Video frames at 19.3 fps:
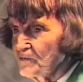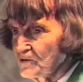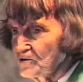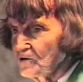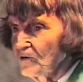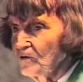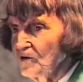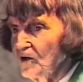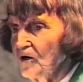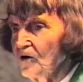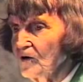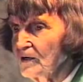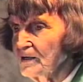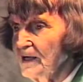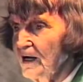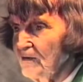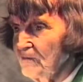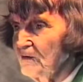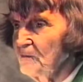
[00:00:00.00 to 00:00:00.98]
for so long.
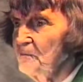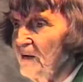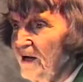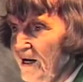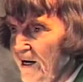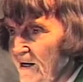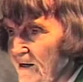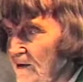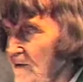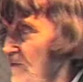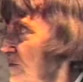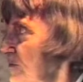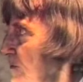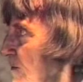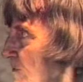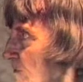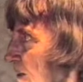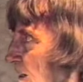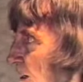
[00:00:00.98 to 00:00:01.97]
Now I'm back,
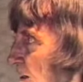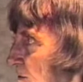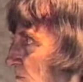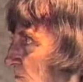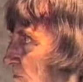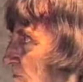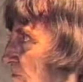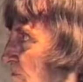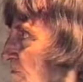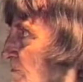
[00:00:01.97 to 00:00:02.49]
okay?